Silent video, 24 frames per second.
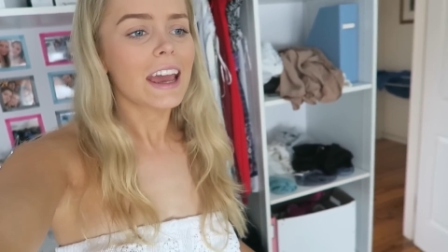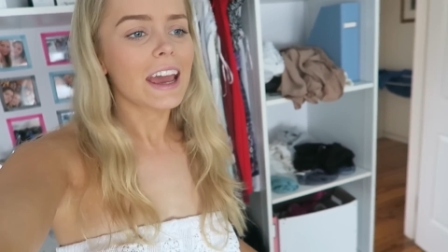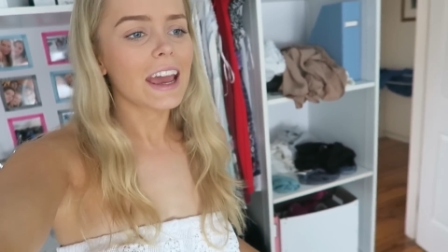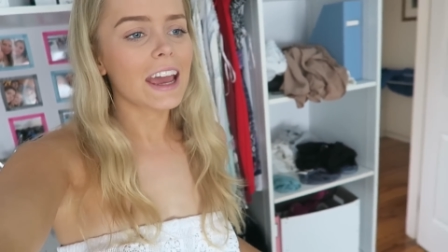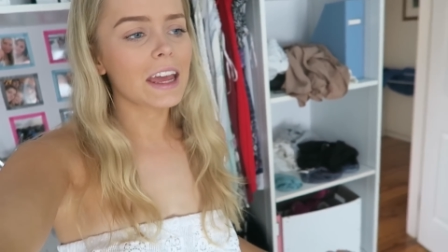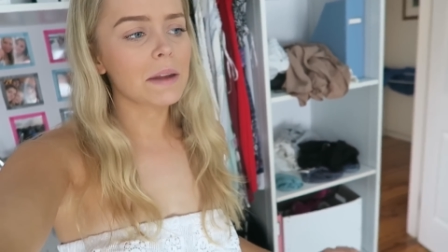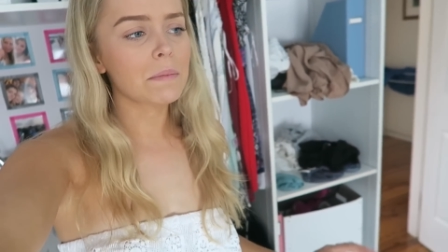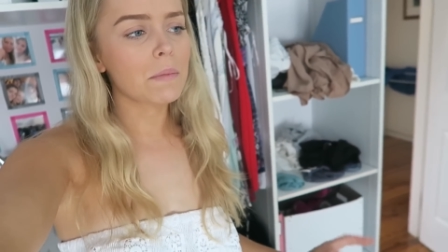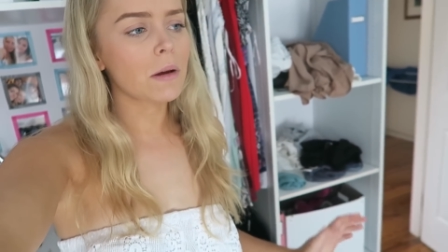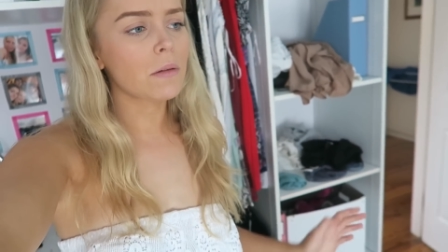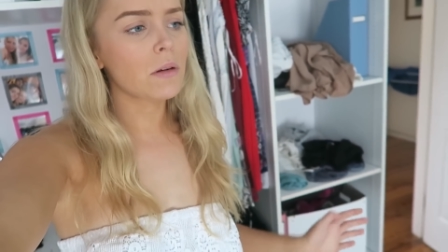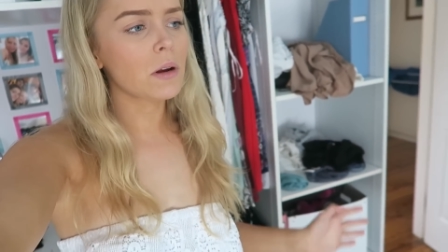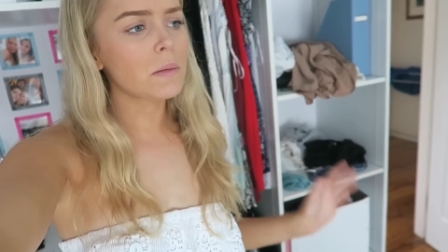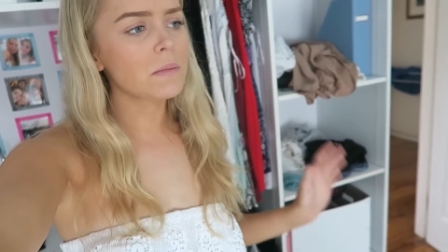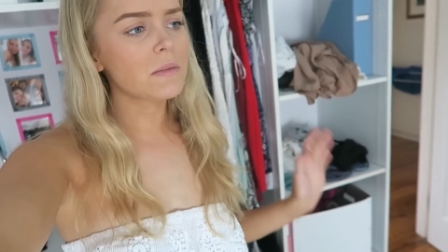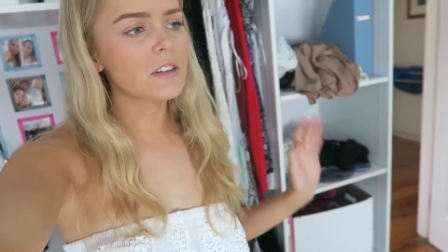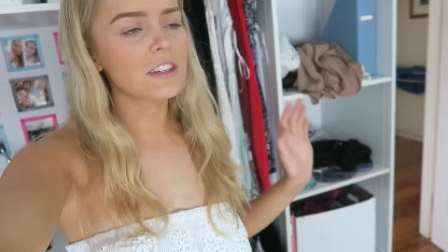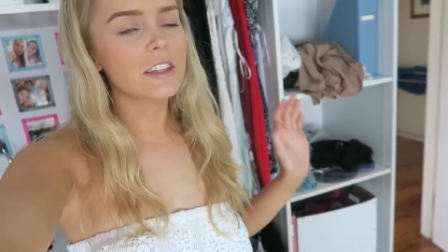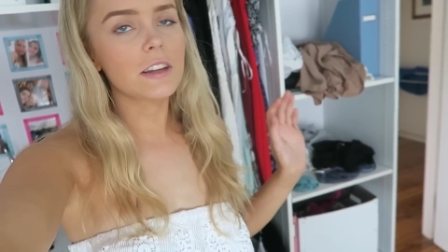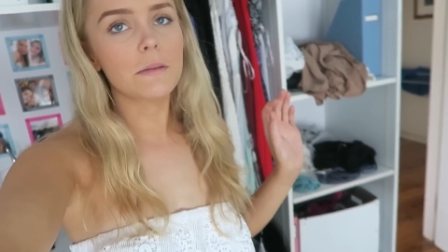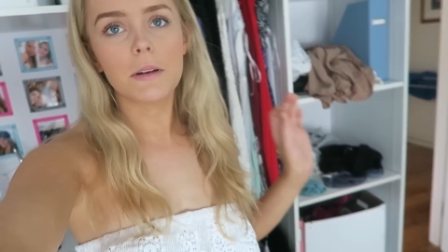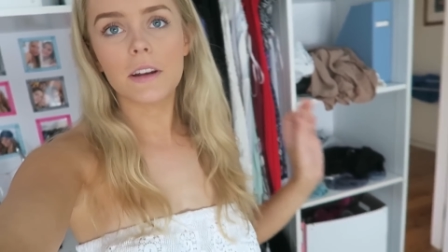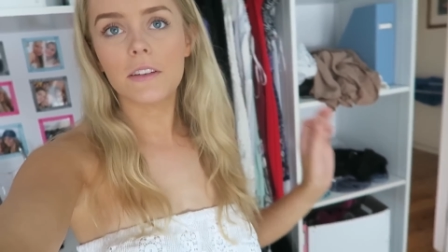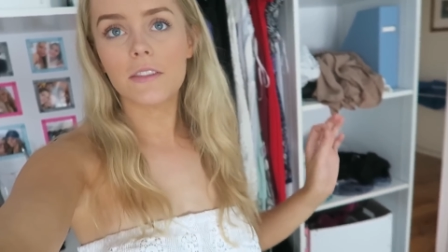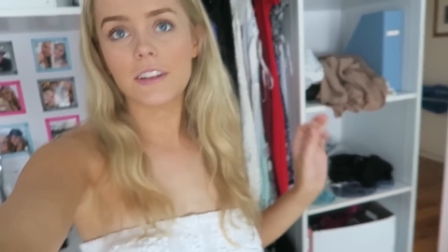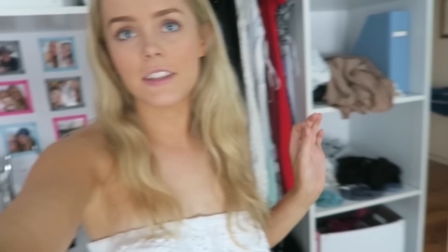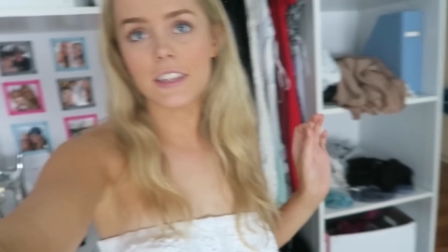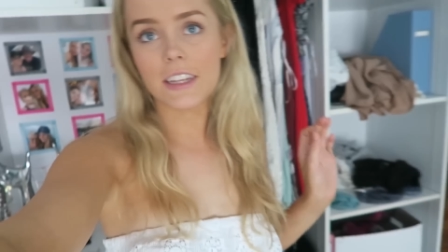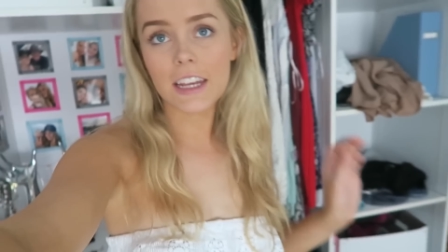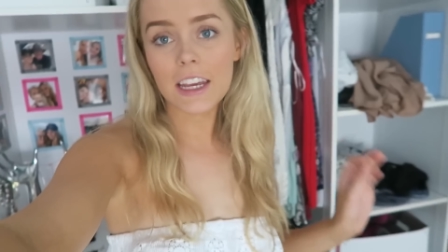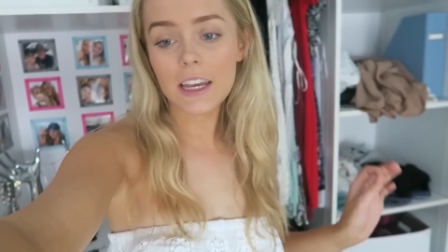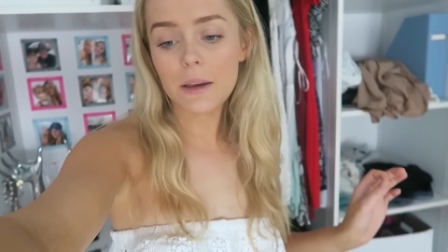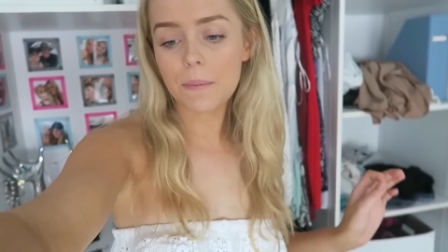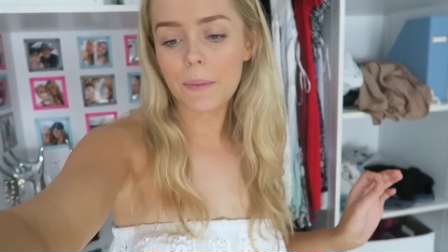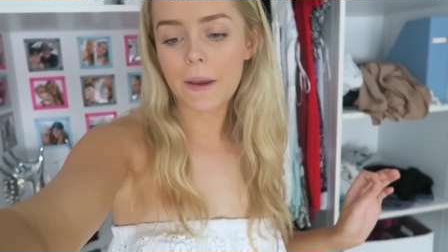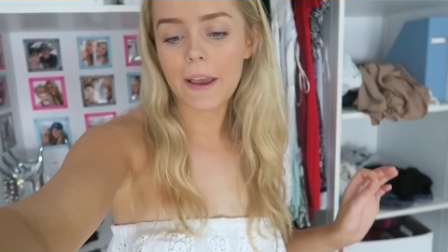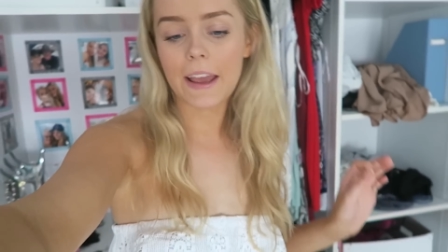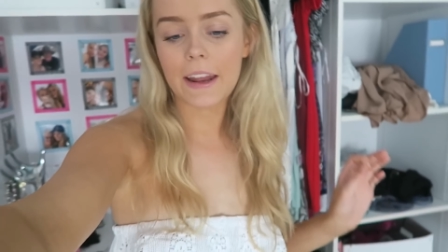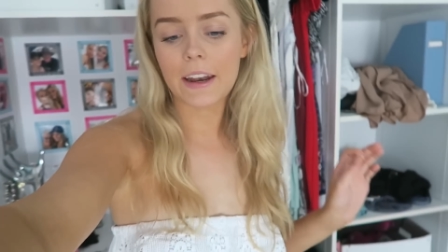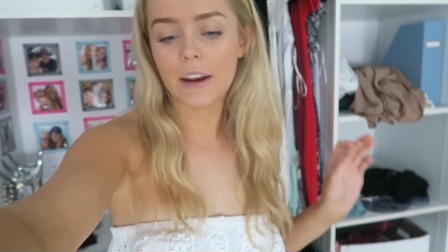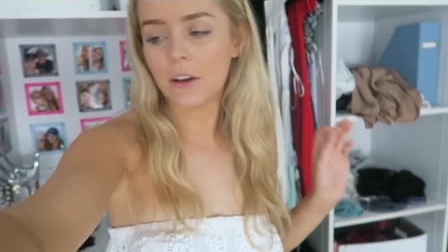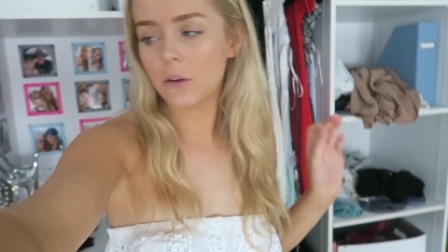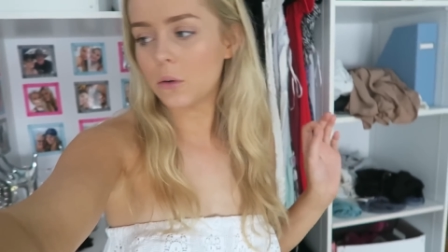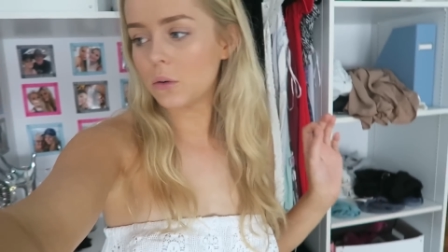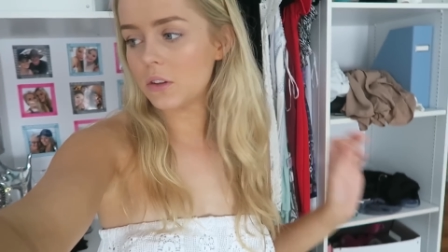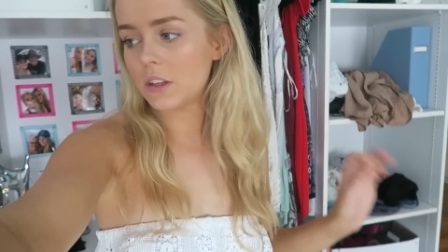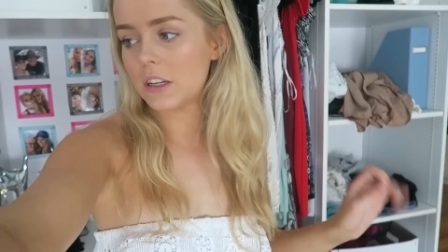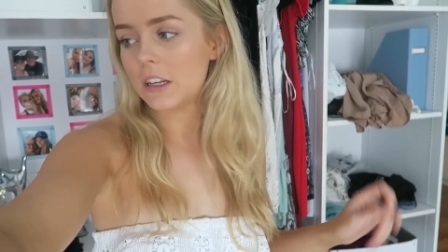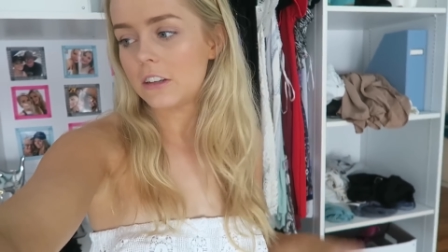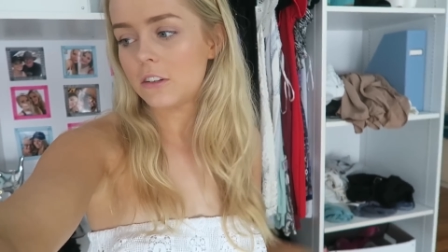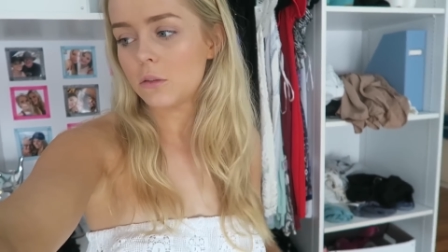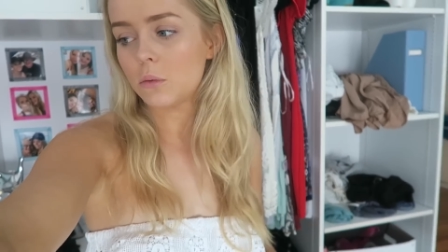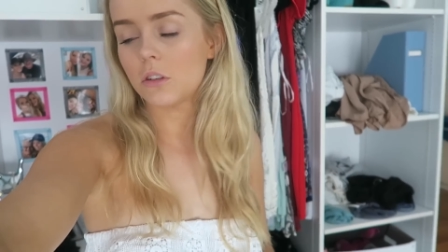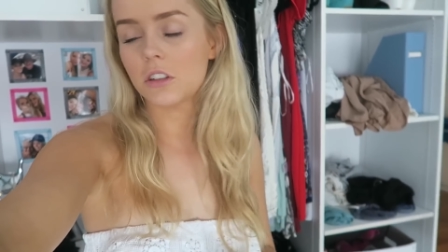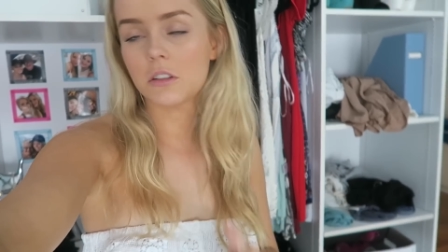and my room's just a bit of a tip, and I also need to